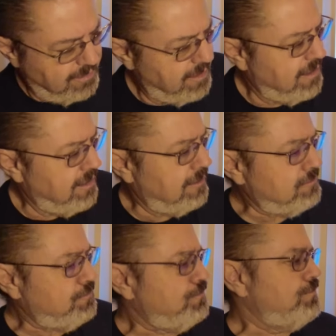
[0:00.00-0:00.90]

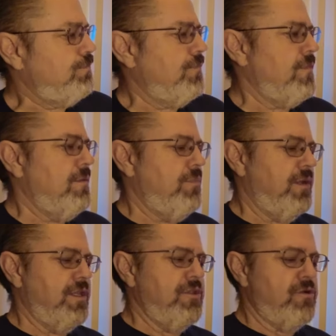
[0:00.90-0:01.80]

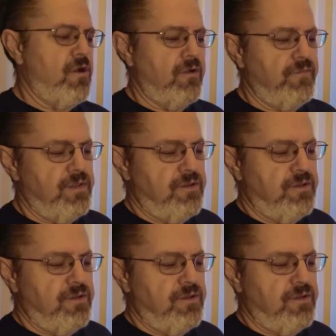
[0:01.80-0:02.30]
But in your RV,